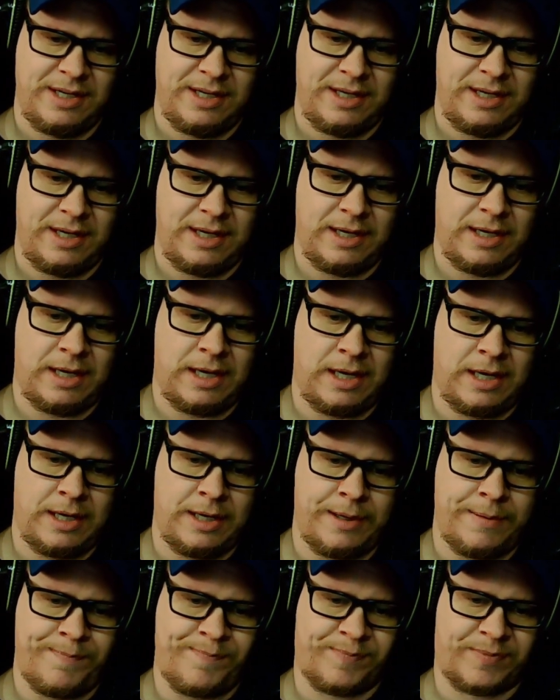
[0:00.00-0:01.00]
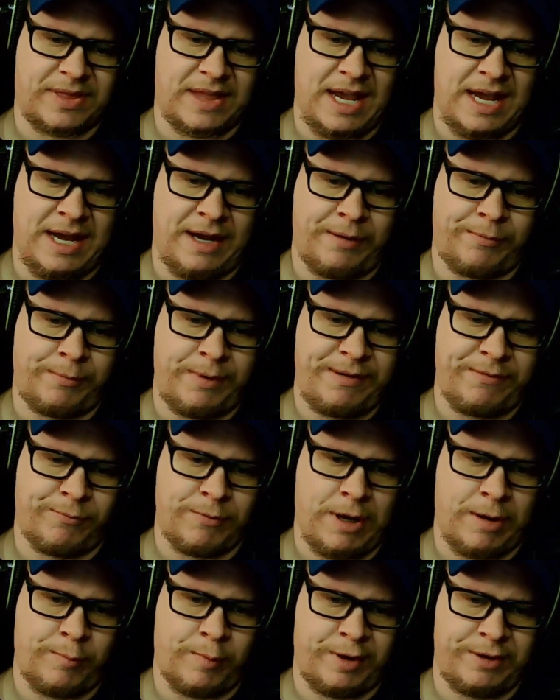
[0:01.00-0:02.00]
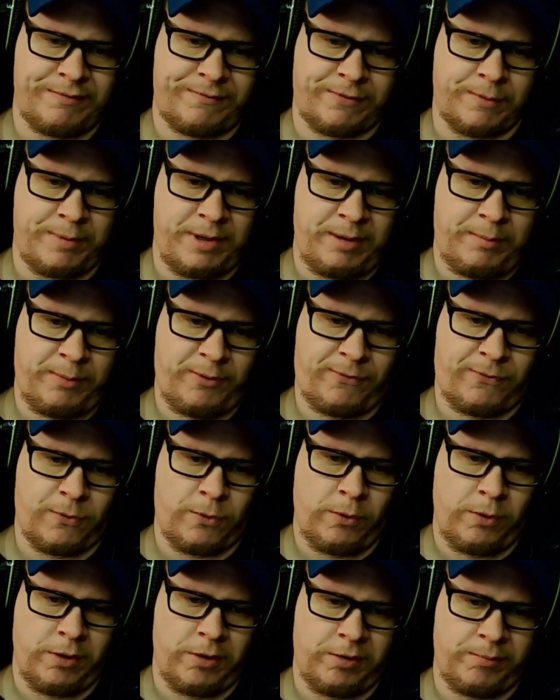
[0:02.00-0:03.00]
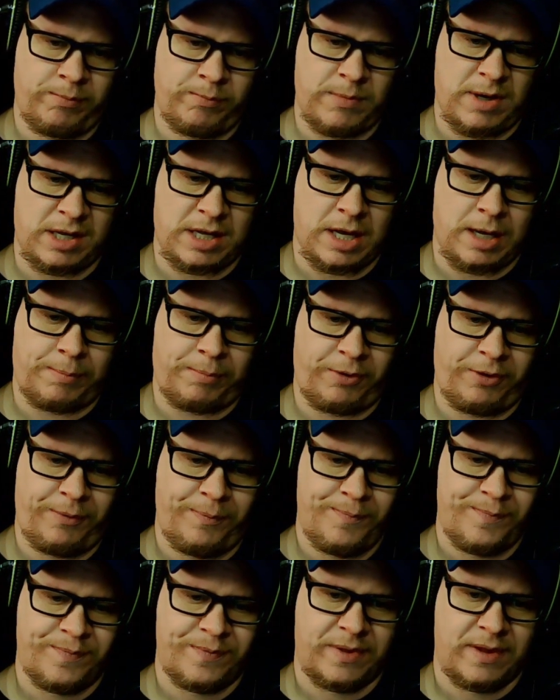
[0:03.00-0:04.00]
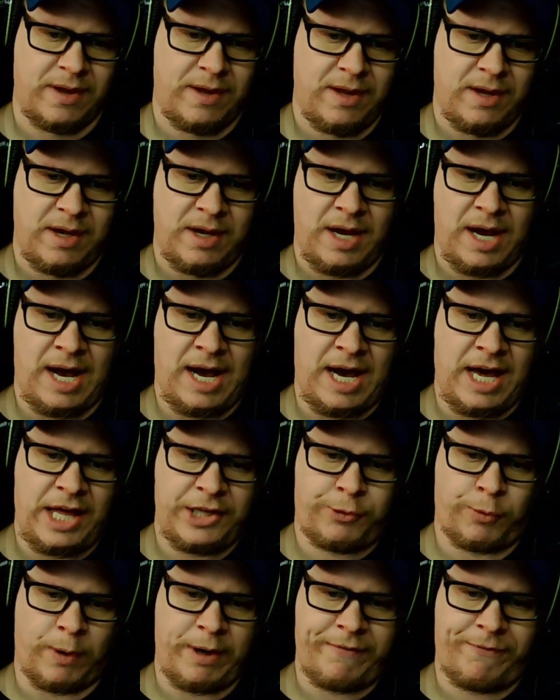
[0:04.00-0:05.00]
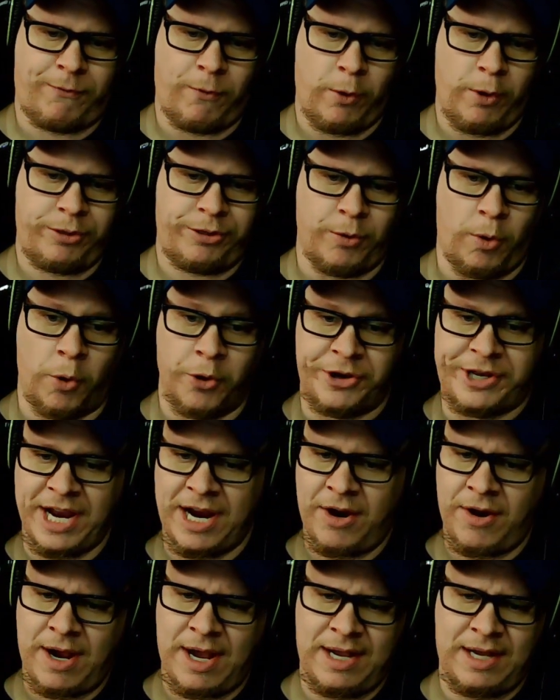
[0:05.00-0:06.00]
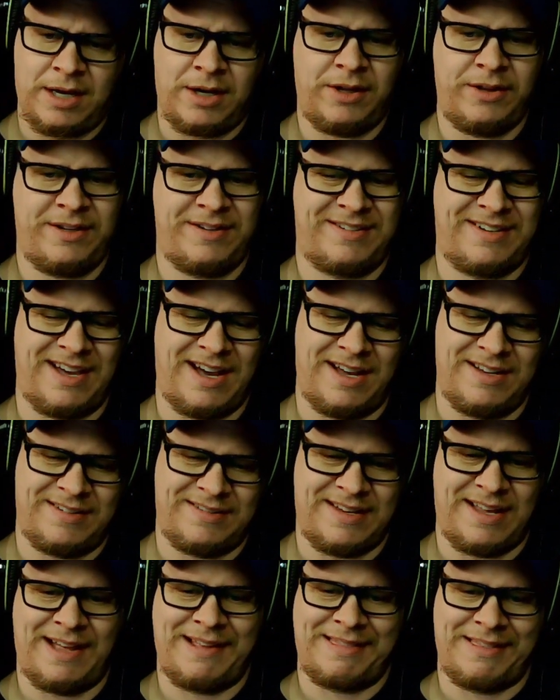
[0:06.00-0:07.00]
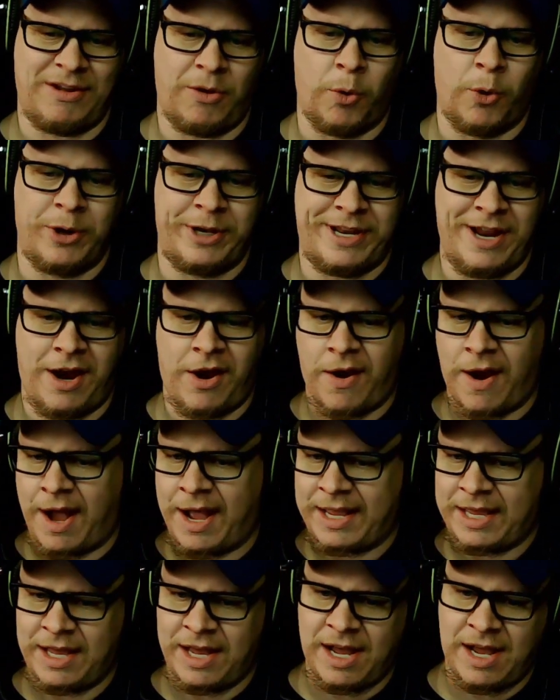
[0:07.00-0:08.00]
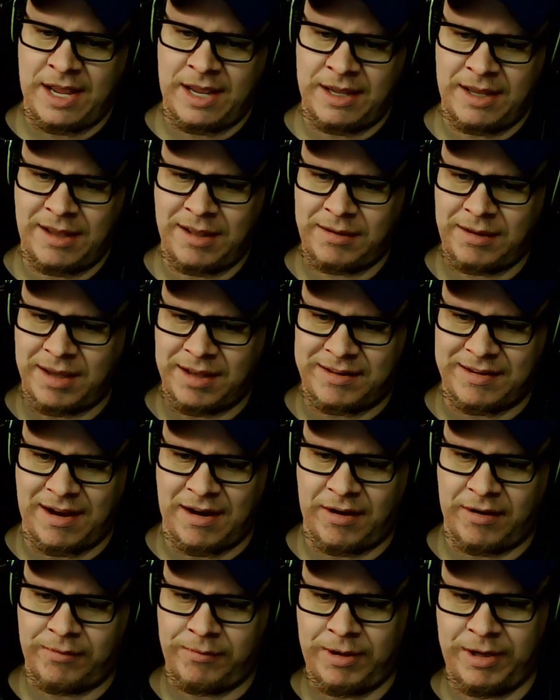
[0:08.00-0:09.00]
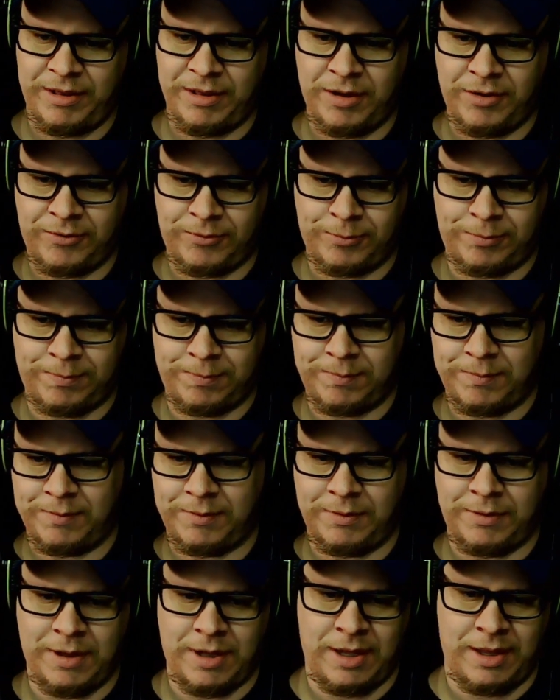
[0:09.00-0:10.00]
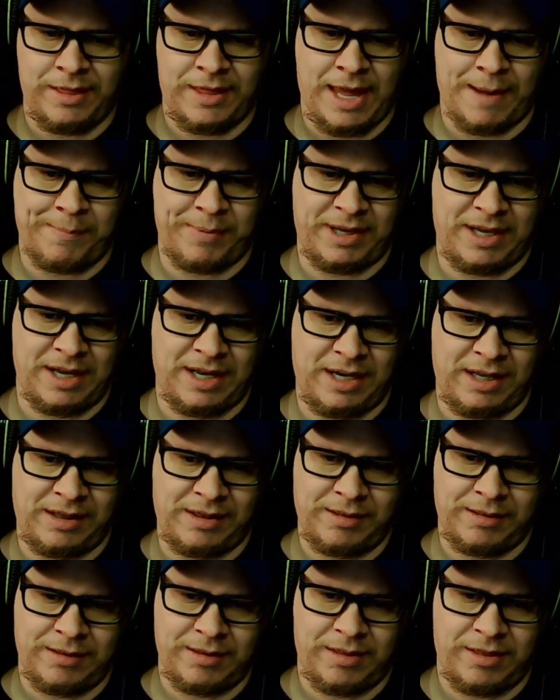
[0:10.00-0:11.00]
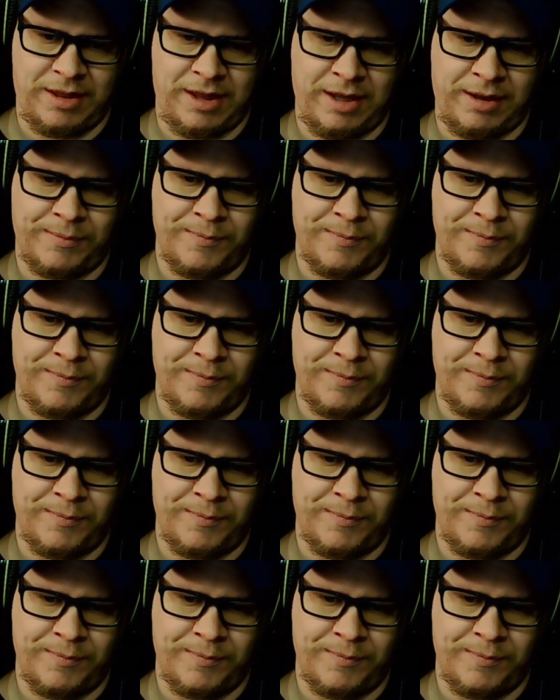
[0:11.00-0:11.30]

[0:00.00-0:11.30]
and we've read one from him before, or a couple. 24th, Ordera. Oh, this guy's that Ordera guy. I get tired of reading that beginning thing.